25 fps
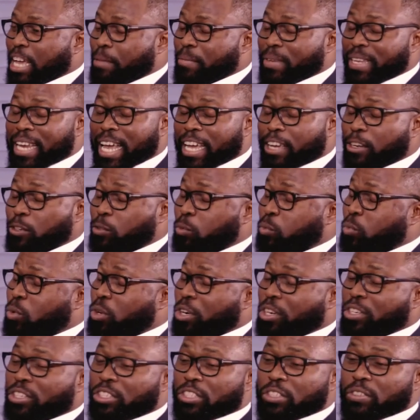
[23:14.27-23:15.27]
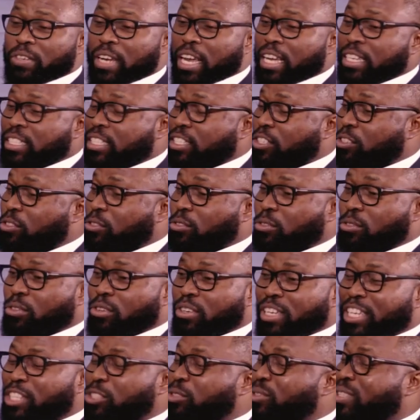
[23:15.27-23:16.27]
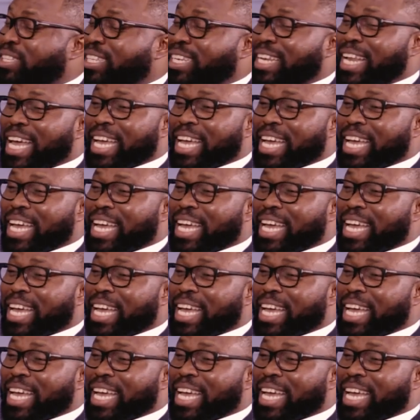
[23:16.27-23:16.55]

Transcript: I mean, I could work on strategies into the